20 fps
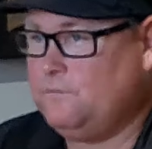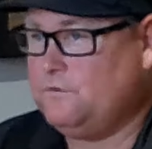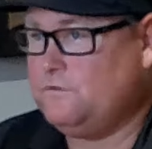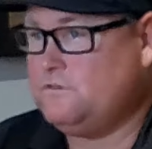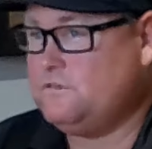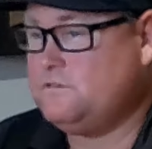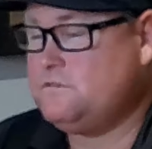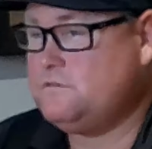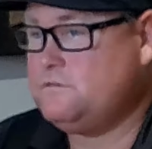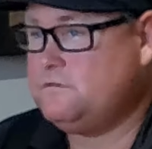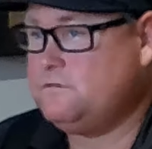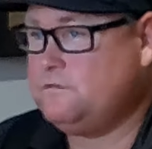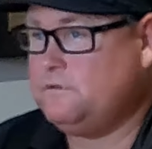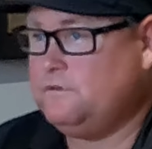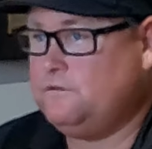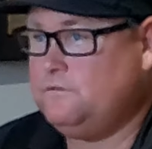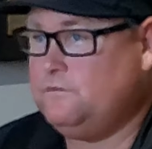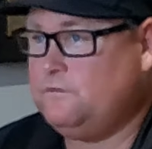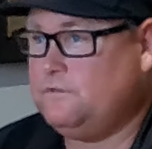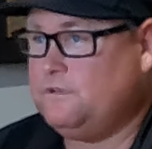was
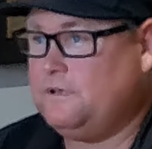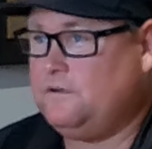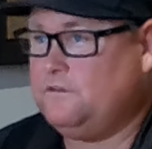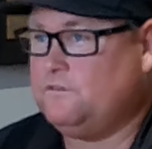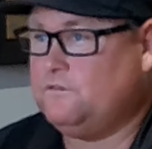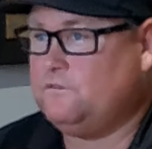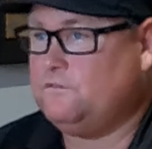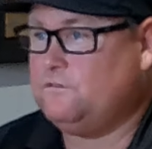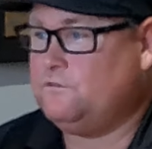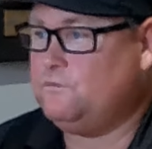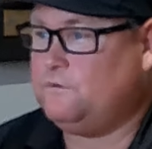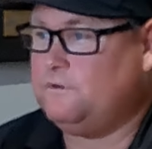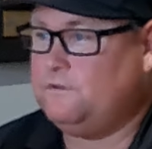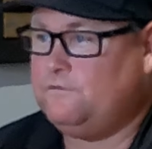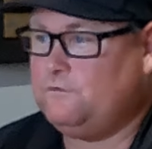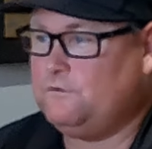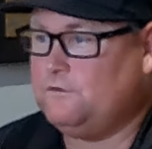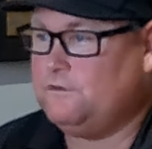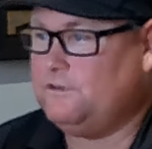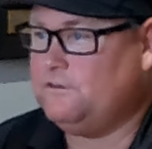in 2000, so
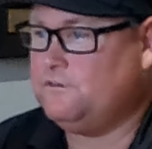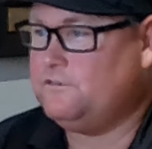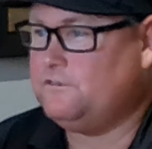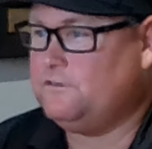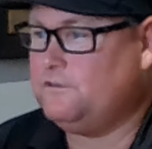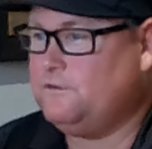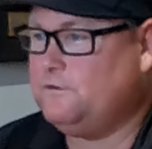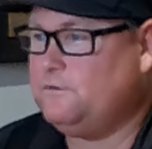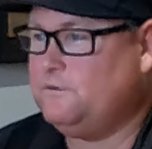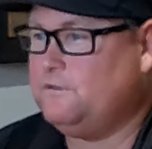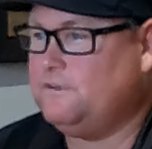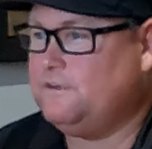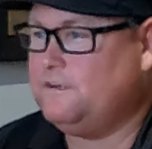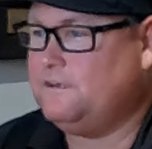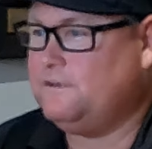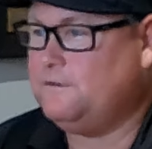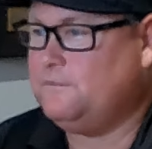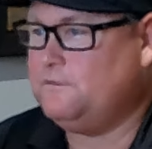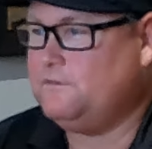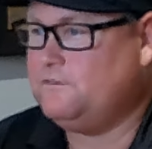24 years ago that
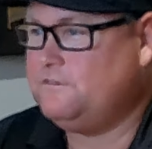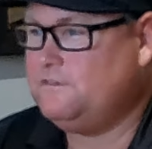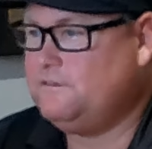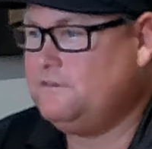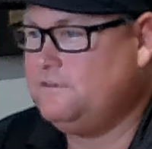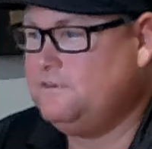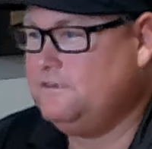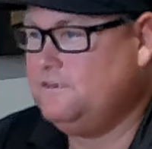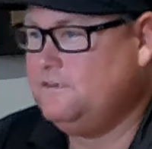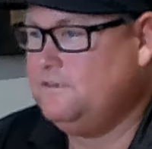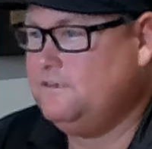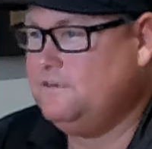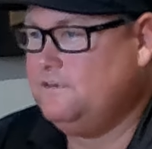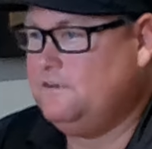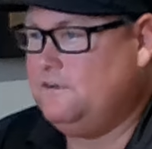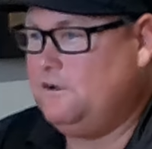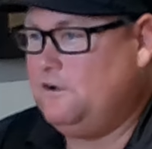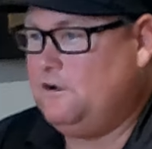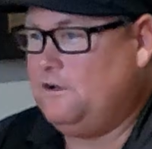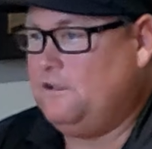I was
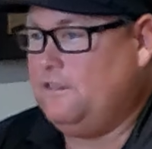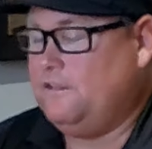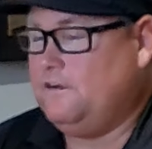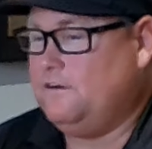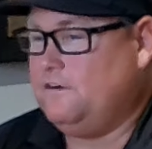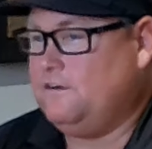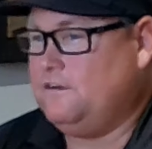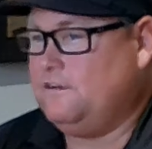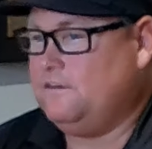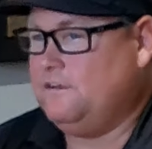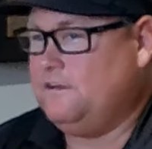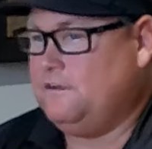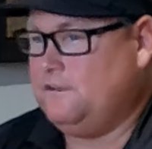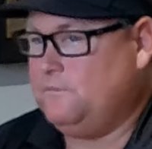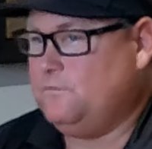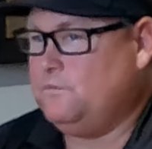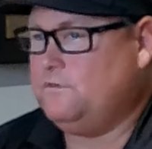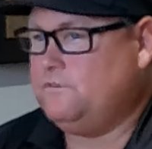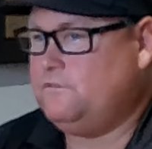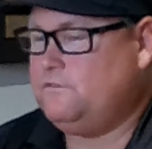on there, and
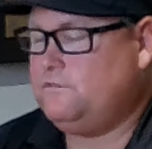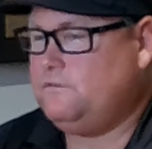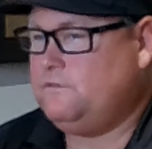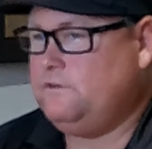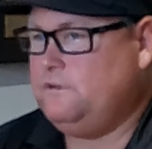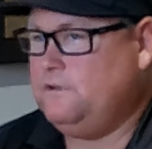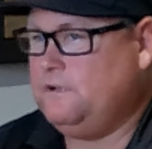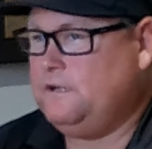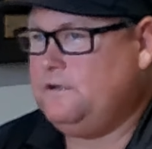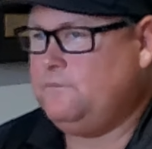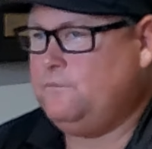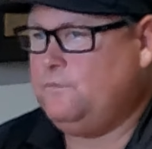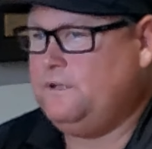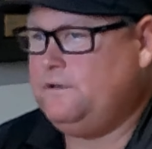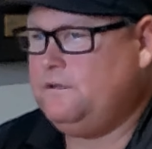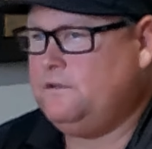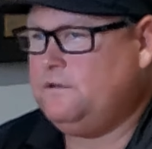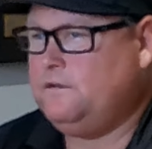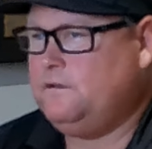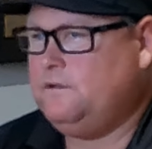it was, we
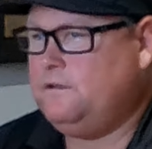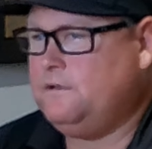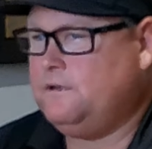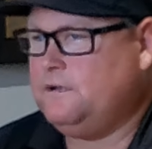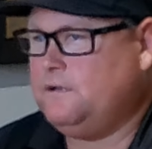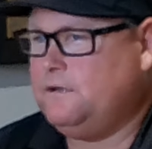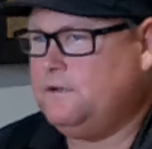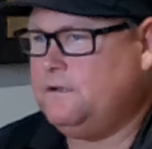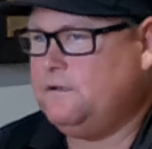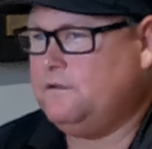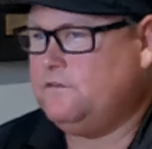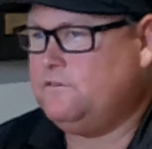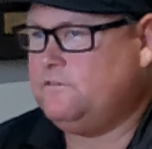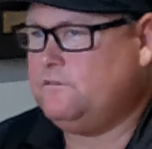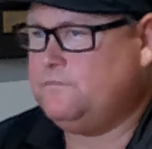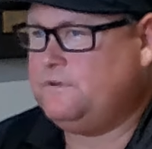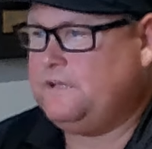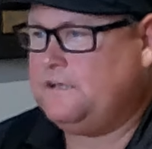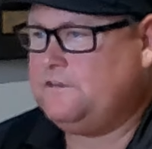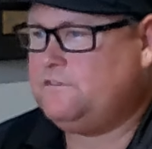did
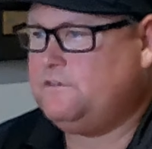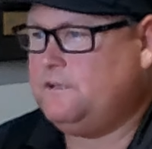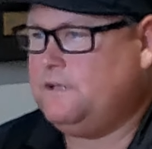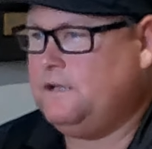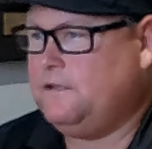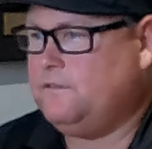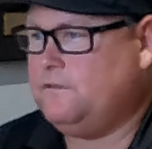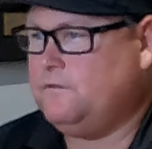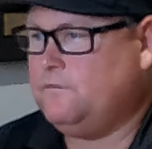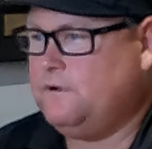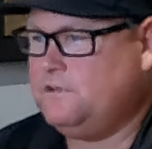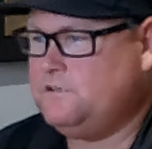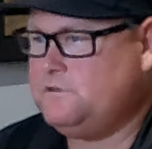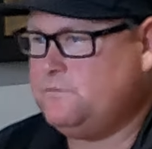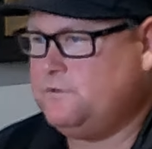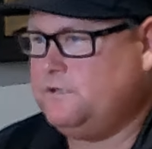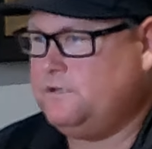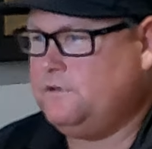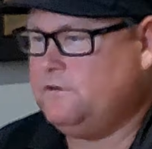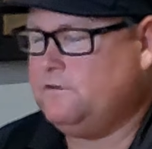some testing at the
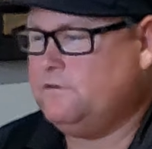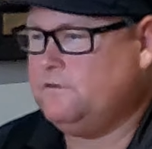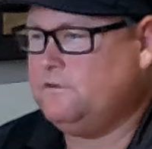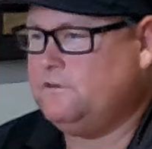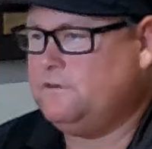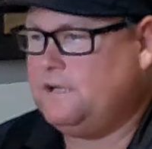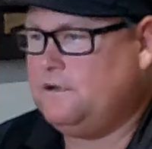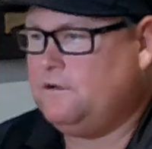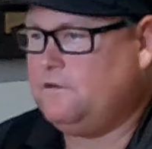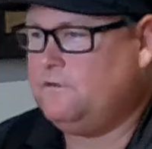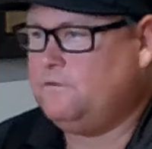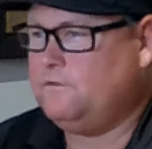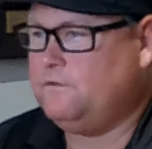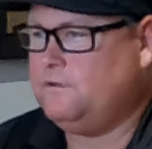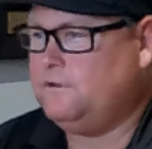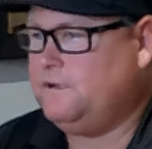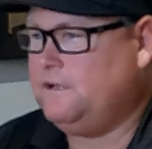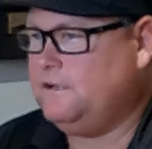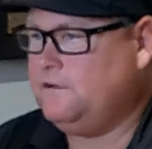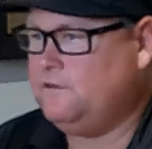regiment here in town,
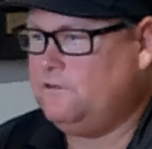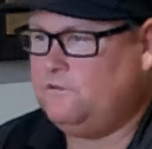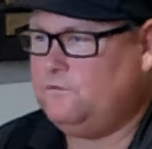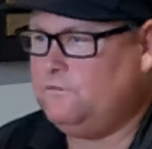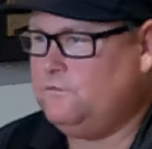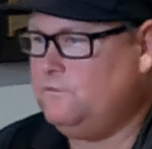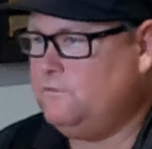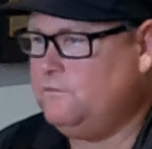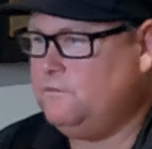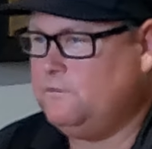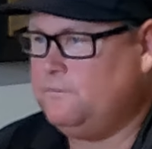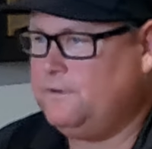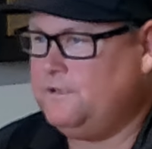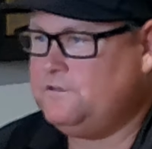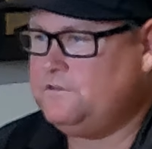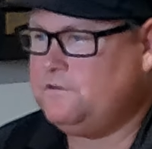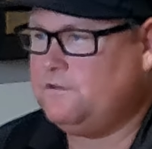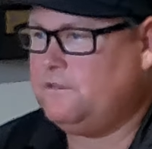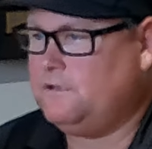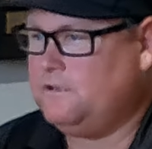and you had to do a
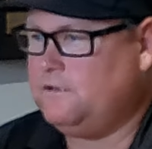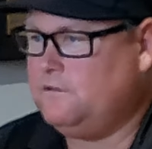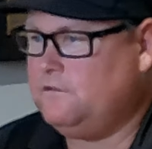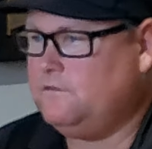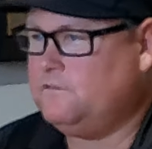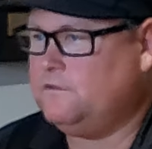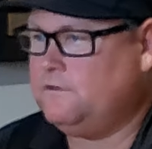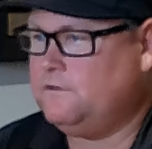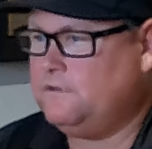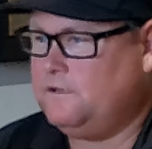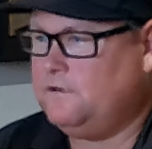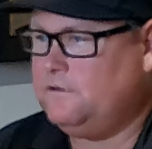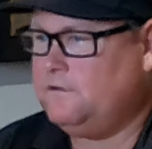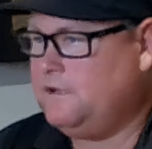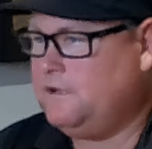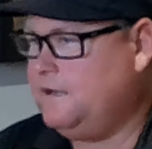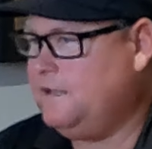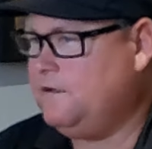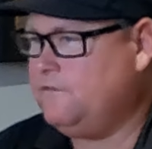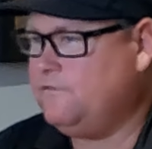bunch of things, and then
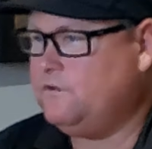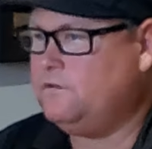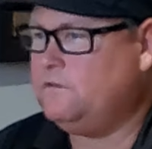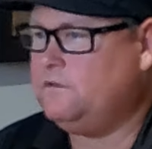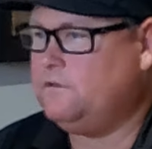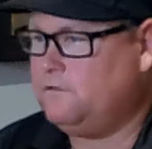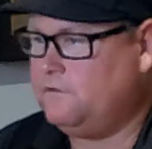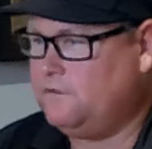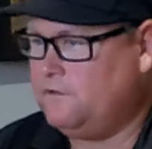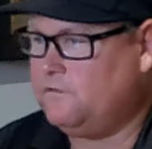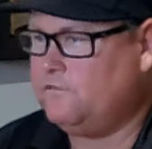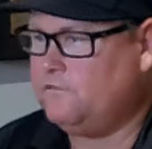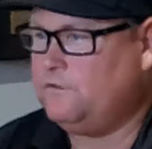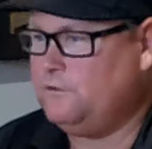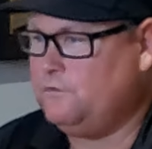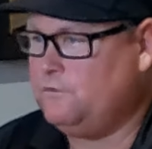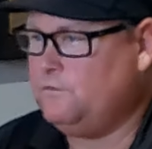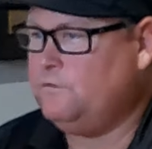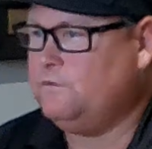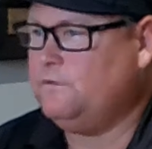kind of have a little
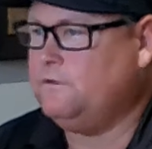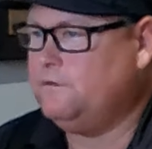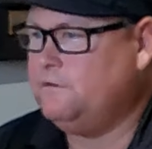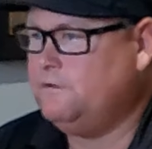interview. And